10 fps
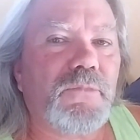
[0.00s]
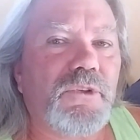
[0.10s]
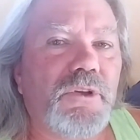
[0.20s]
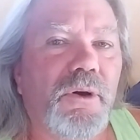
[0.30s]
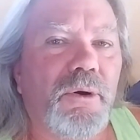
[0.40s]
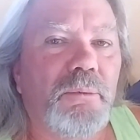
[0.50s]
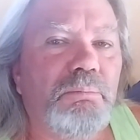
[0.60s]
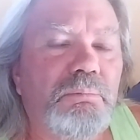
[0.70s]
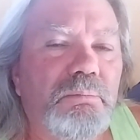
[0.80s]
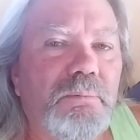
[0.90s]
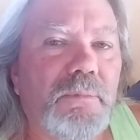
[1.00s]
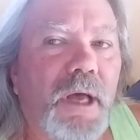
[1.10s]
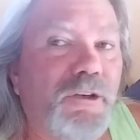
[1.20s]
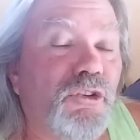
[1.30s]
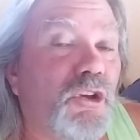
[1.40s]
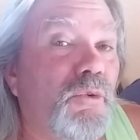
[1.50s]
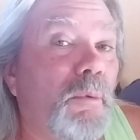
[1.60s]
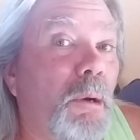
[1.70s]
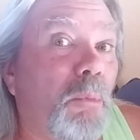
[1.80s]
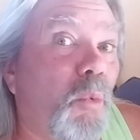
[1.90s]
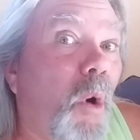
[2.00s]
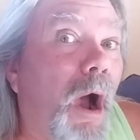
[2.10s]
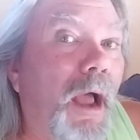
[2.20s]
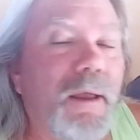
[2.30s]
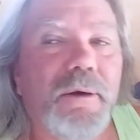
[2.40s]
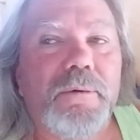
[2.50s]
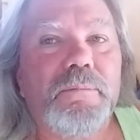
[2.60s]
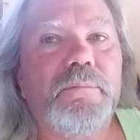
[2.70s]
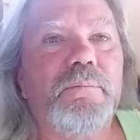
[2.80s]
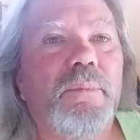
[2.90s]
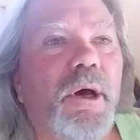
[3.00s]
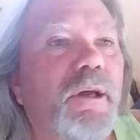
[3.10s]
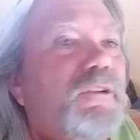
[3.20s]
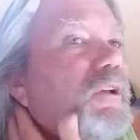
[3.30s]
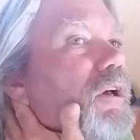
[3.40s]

So I just couldn't remember why. But